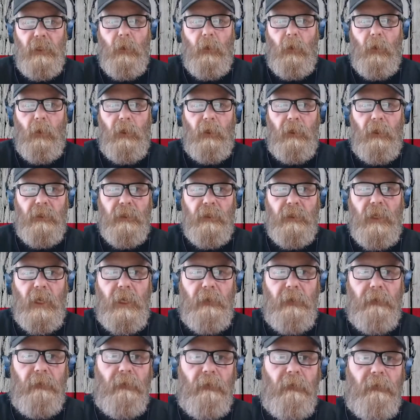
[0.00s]
oil is kind
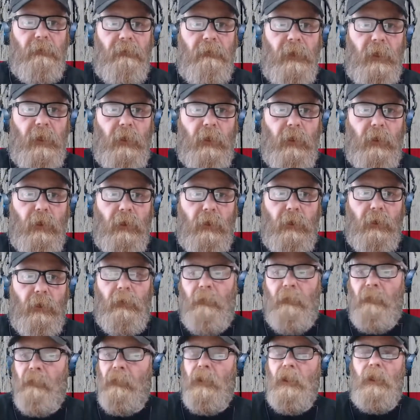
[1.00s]
of a filler.
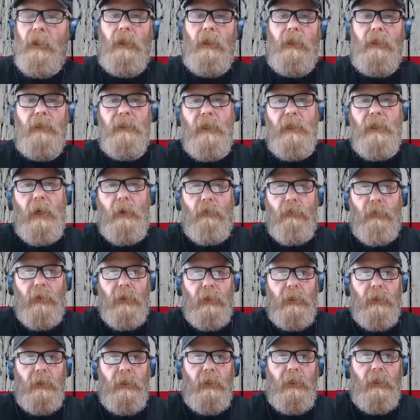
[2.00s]
It's not
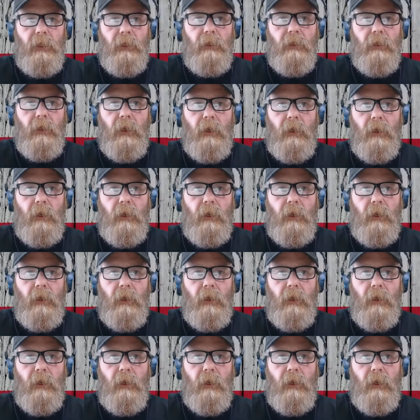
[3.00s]
really,